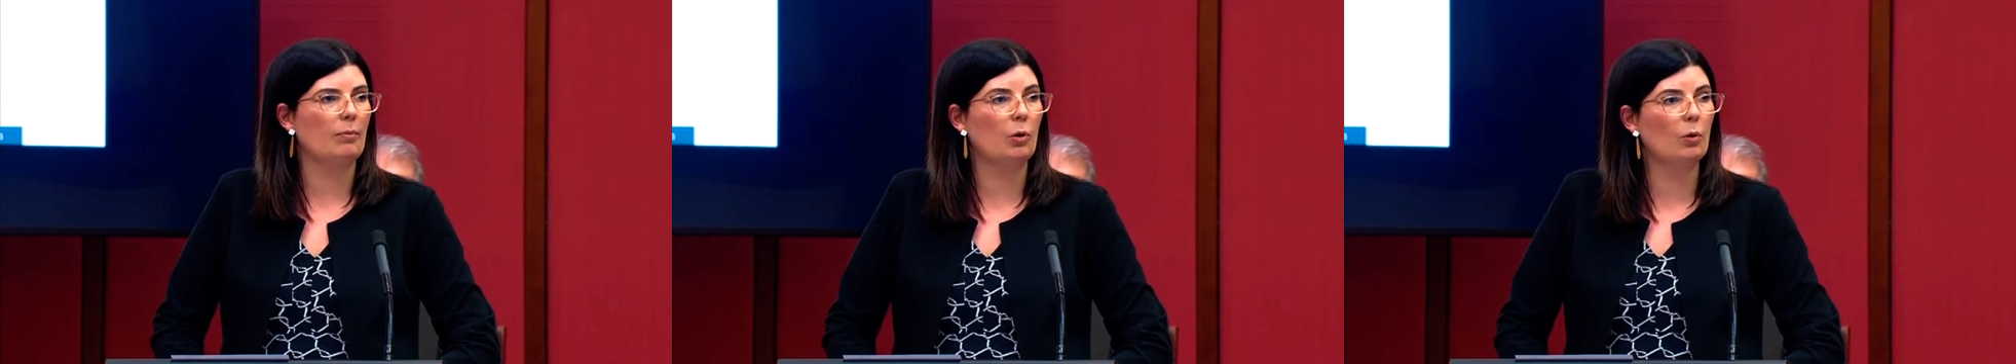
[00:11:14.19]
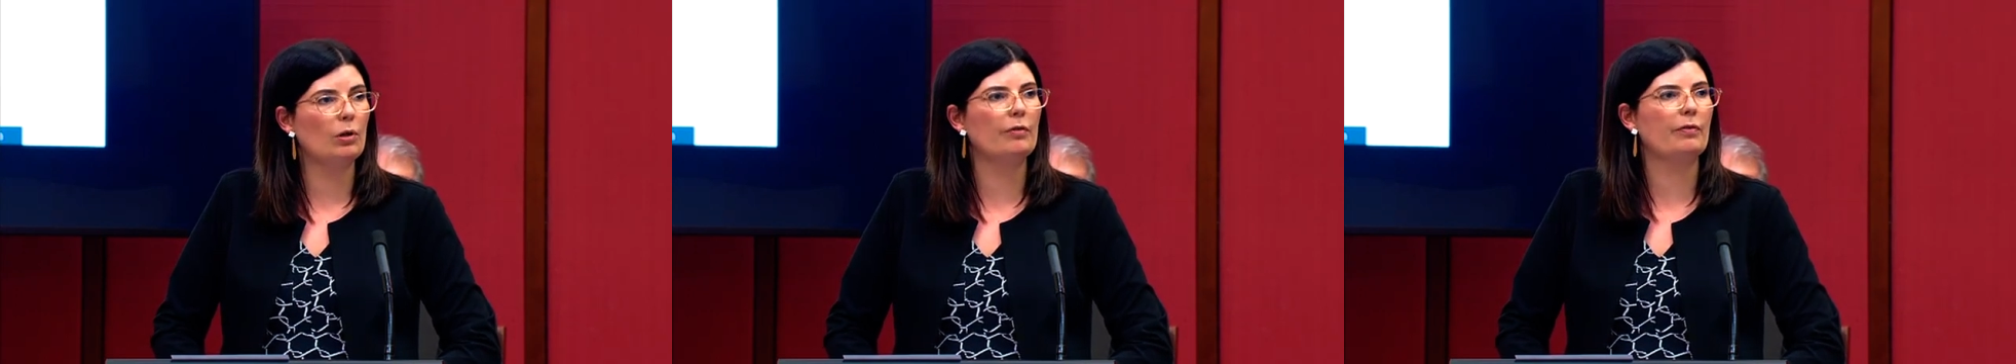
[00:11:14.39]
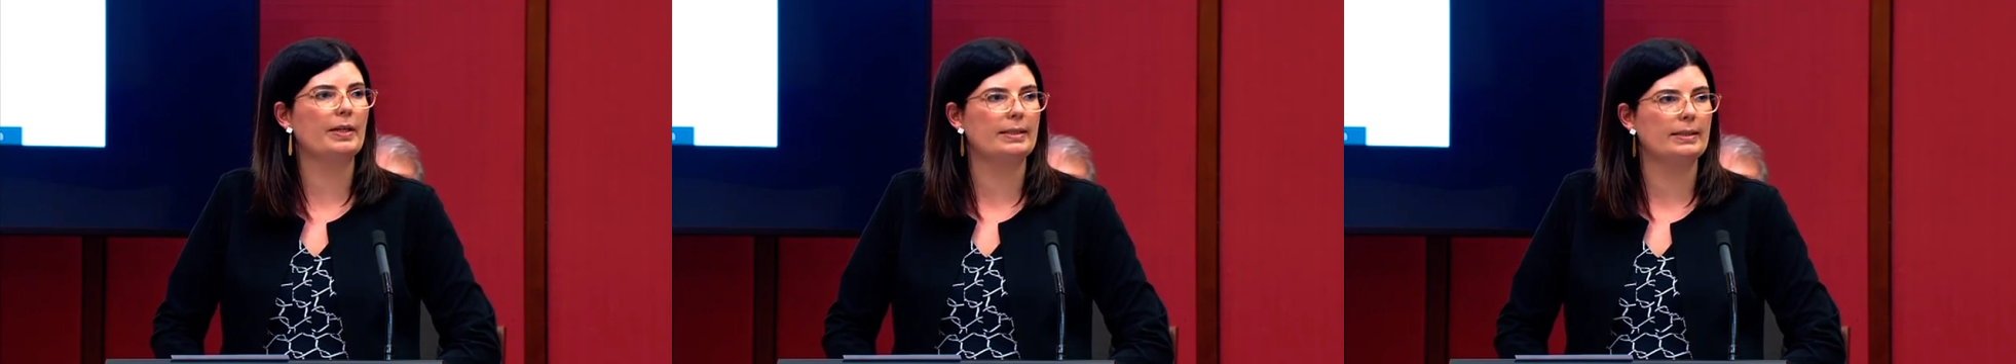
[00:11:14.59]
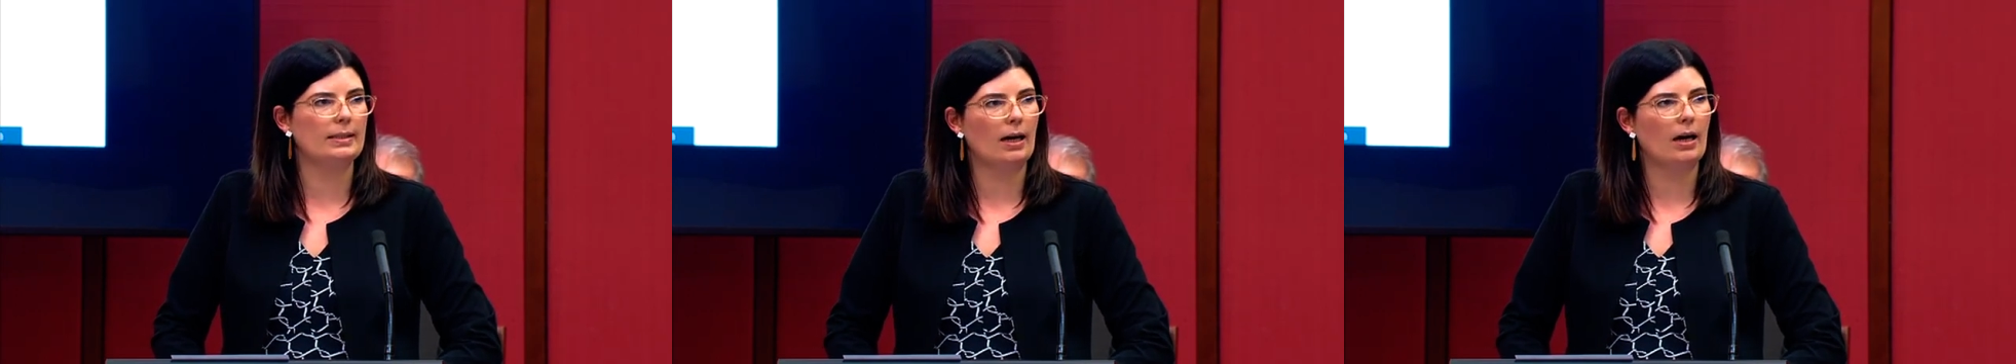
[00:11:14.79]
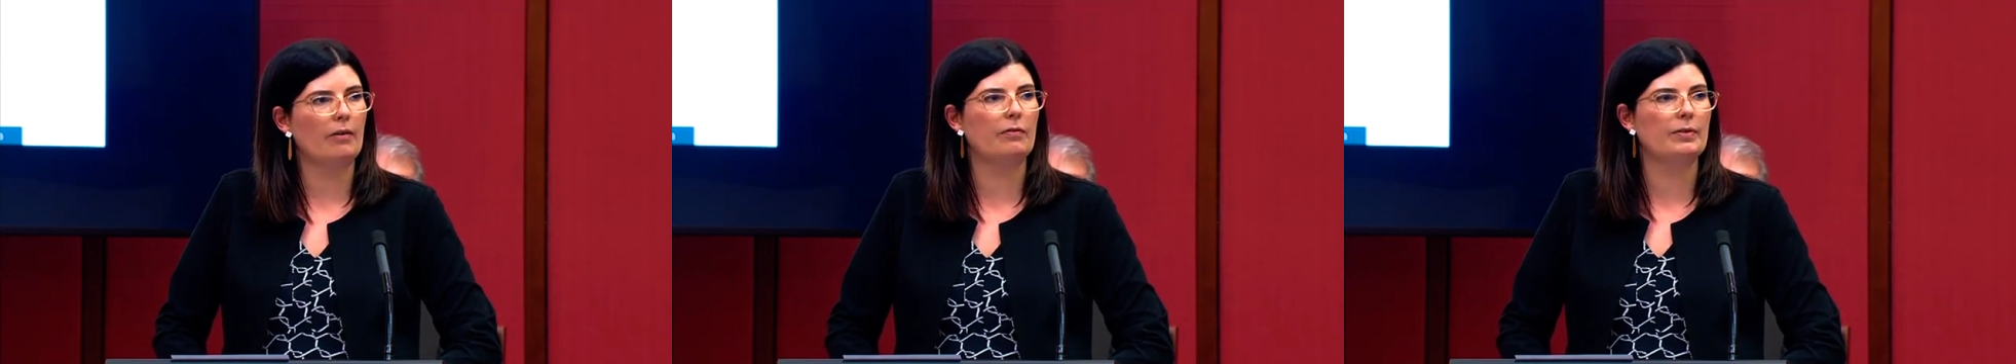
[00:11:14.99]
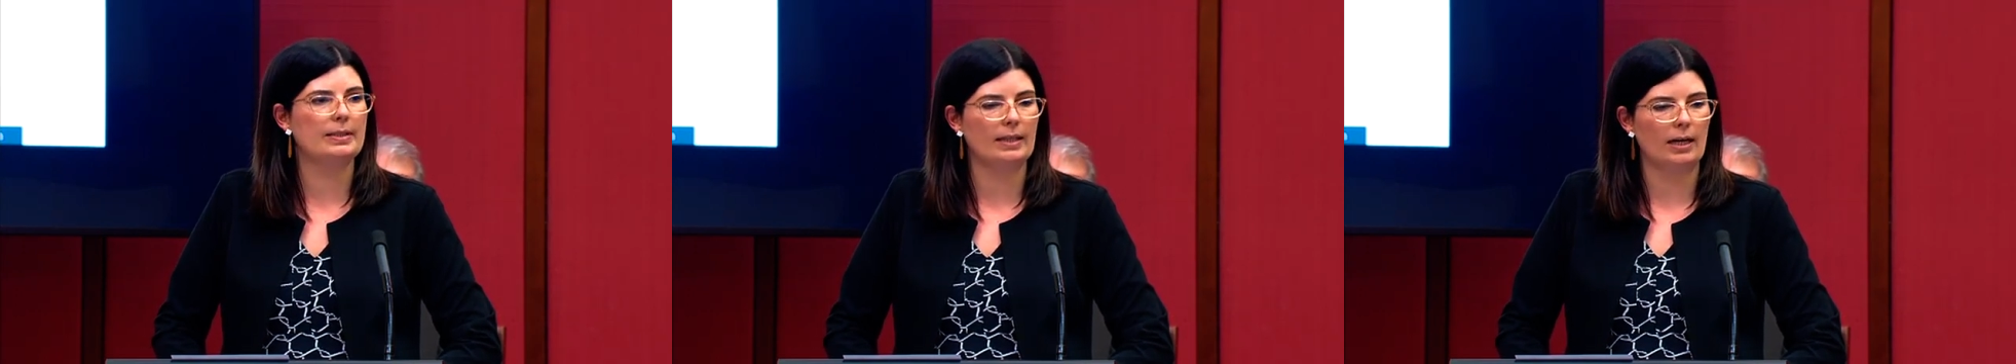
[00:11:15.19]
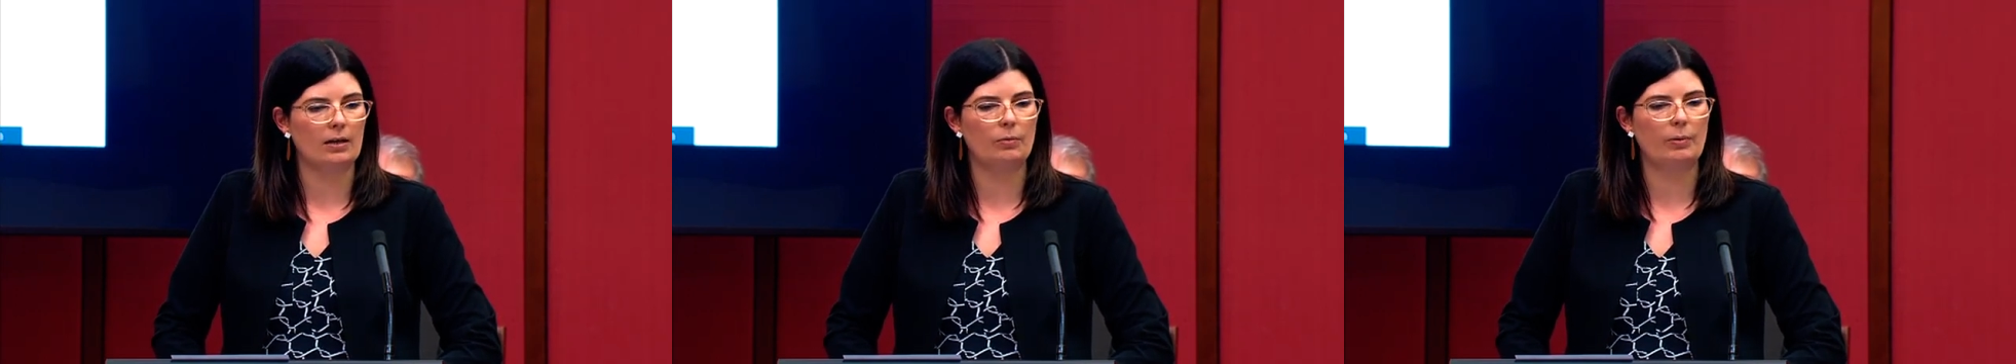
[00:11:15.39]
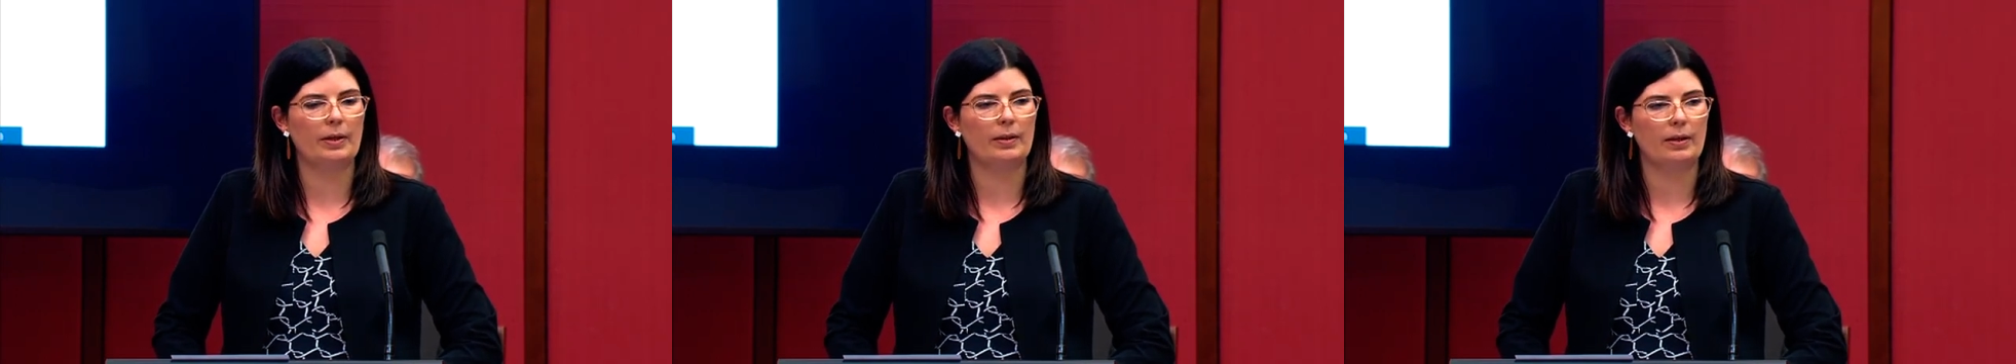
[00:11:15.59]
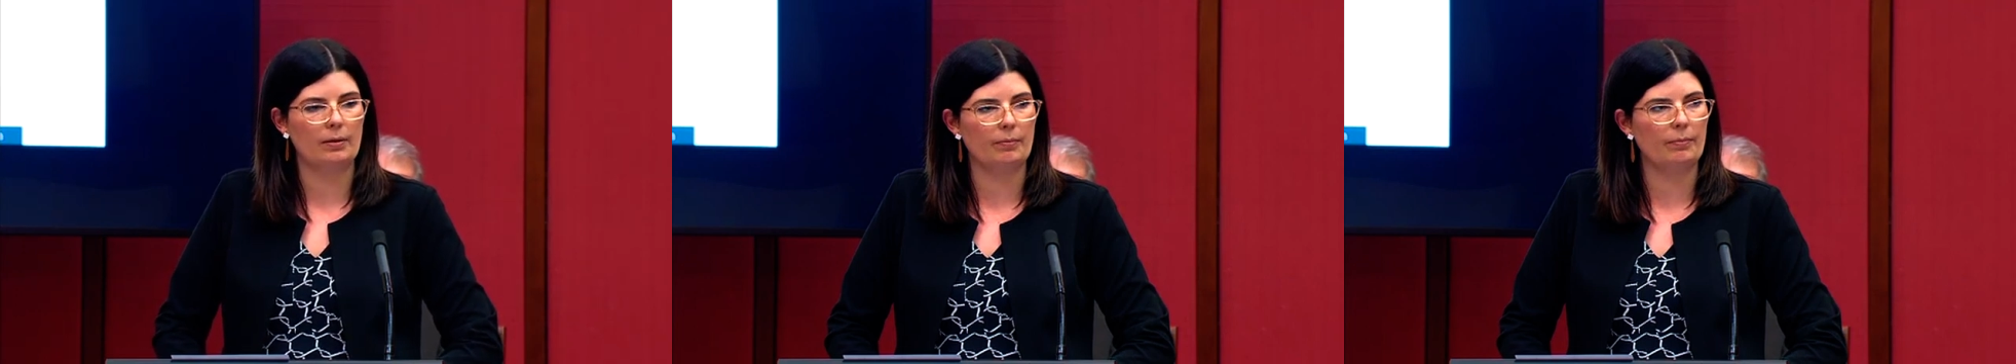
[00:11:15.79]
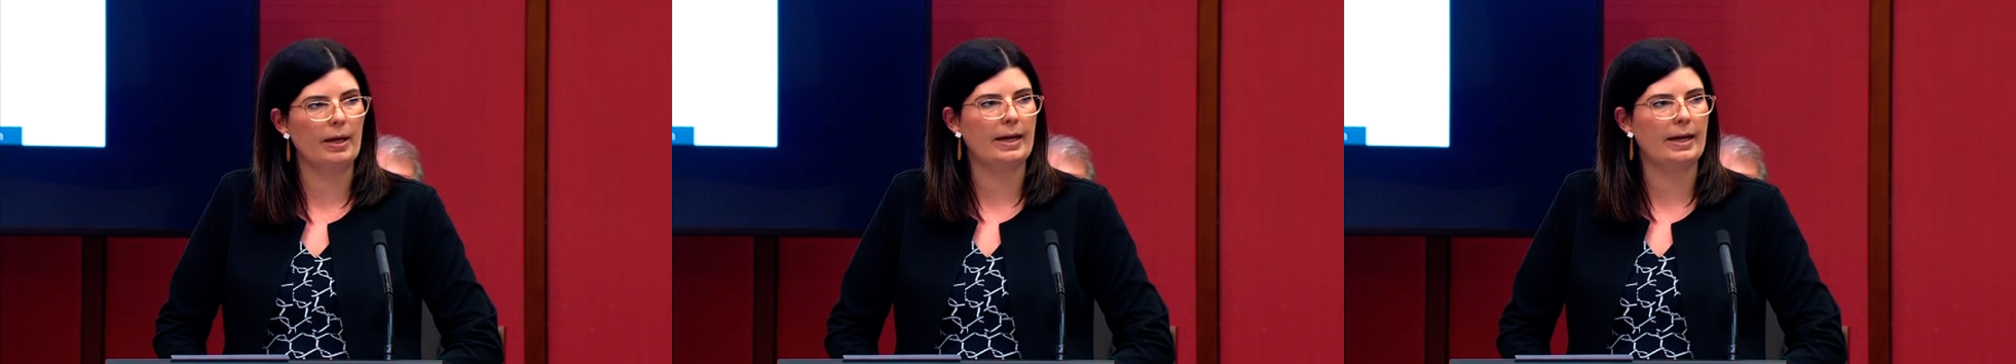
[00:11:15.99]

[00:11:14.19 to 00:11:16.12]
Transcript: All of his staff stuck with him